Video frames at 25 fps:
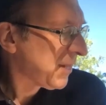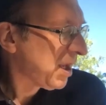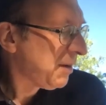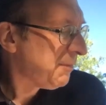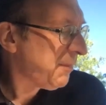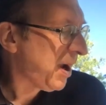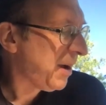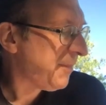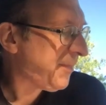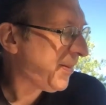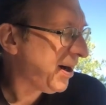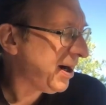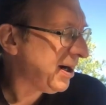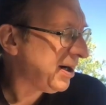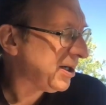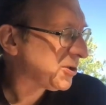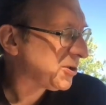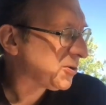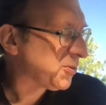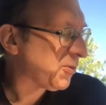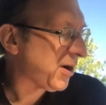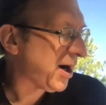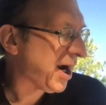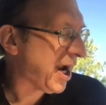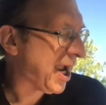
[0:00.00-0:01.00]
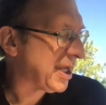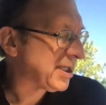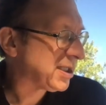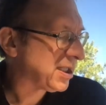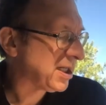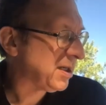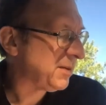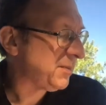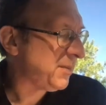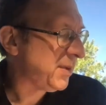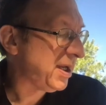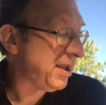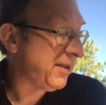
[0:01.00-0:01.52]
"My parents were
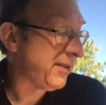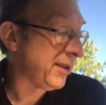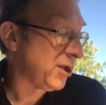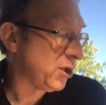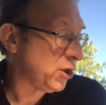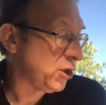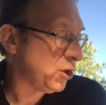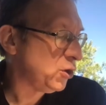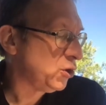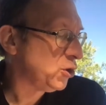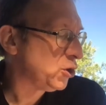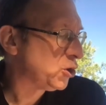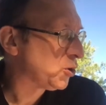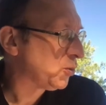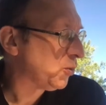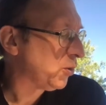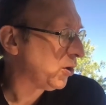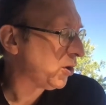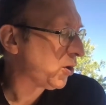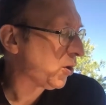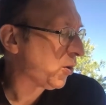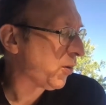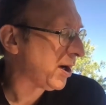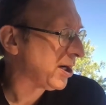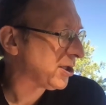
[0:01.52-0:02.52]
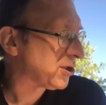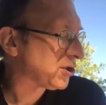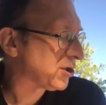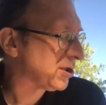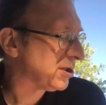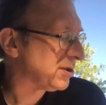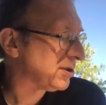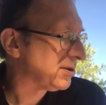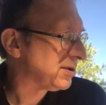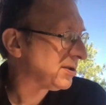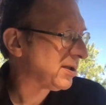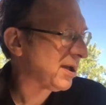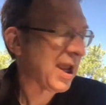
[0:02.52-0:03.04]
asking me the usual
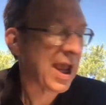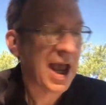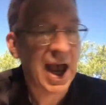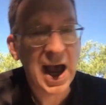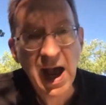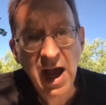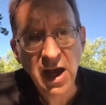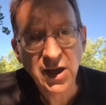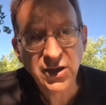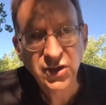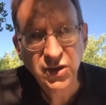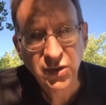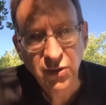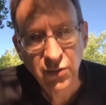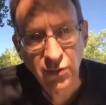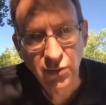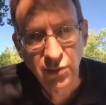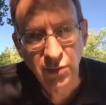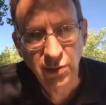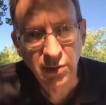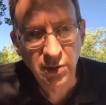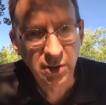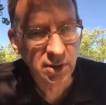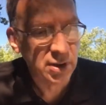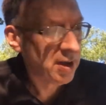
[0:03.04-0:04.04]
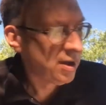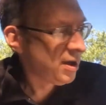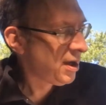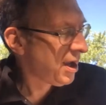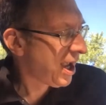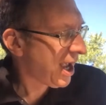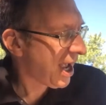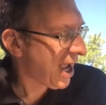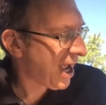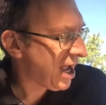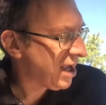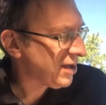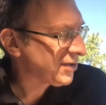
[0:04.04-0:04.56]
questions. How's school?
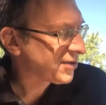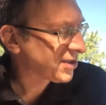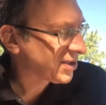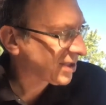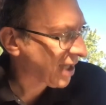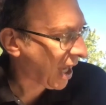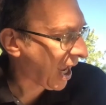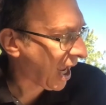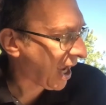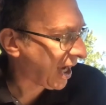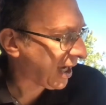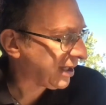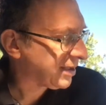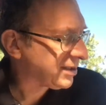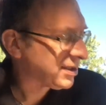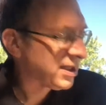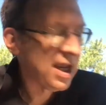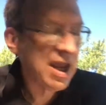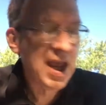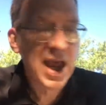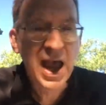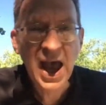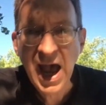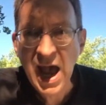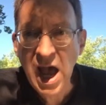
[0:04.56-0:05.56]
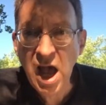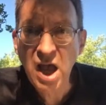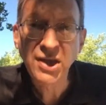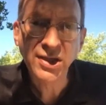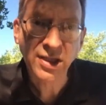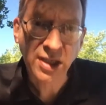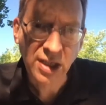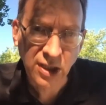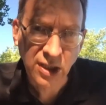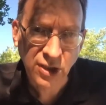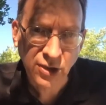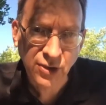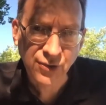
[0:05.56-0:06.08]
How's science?
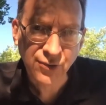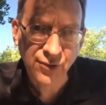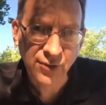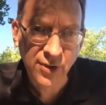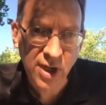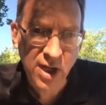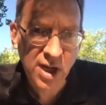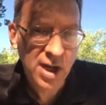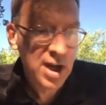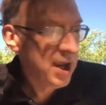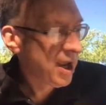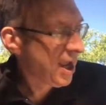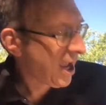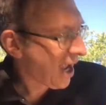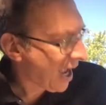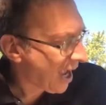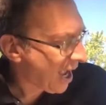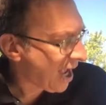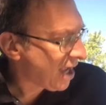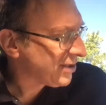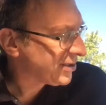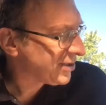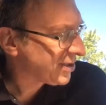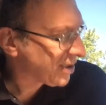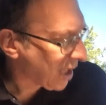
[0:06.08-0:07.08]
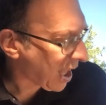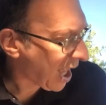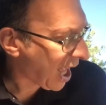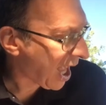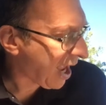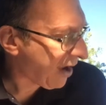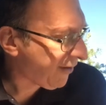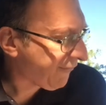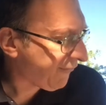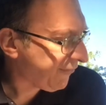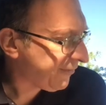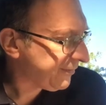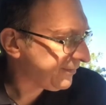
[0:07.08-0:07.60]
How's history? How's
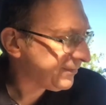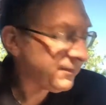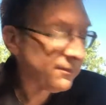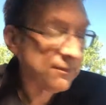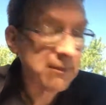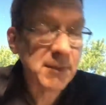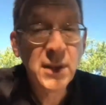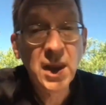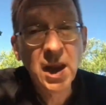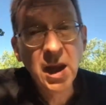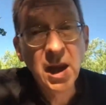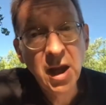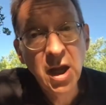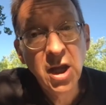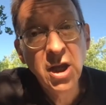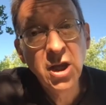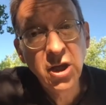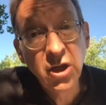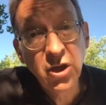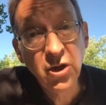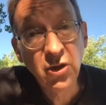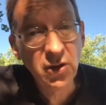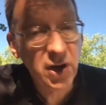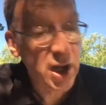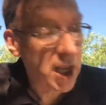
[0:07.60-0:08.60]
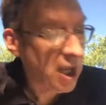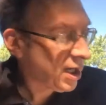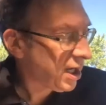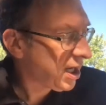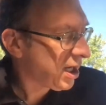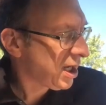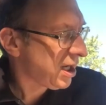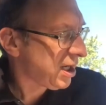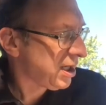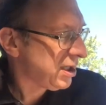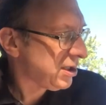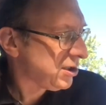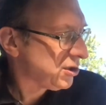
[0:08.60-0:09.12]
life?" "You're
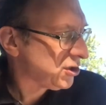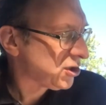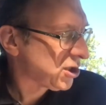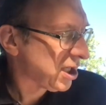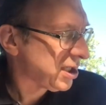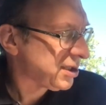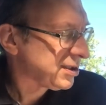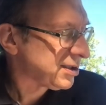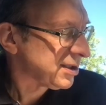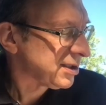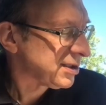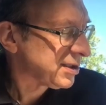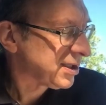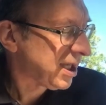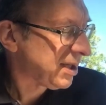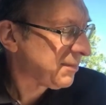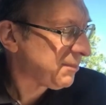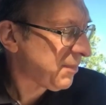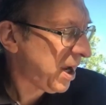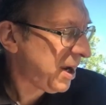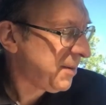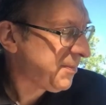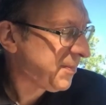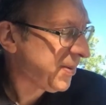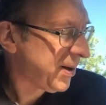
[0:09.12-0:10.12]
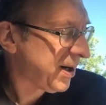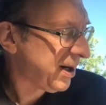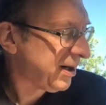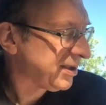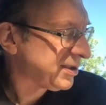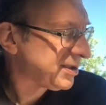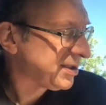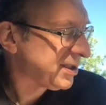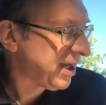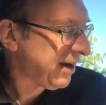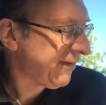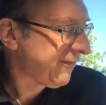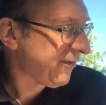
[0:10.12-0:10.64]
lucky," Jason said. "My
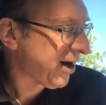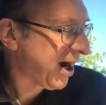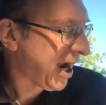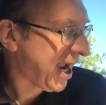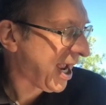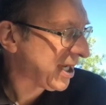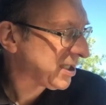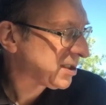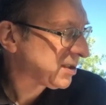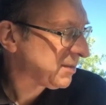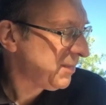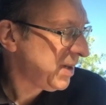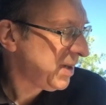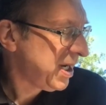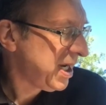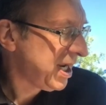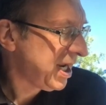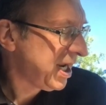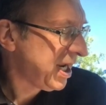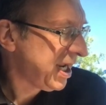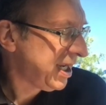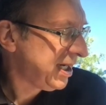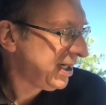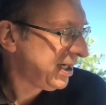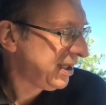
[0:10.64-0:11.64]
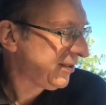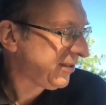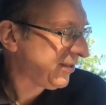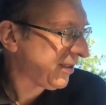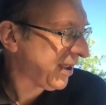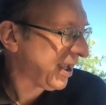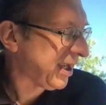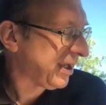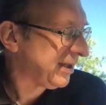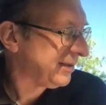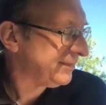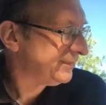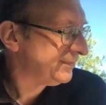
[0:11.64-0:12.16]
parents never ask me anything."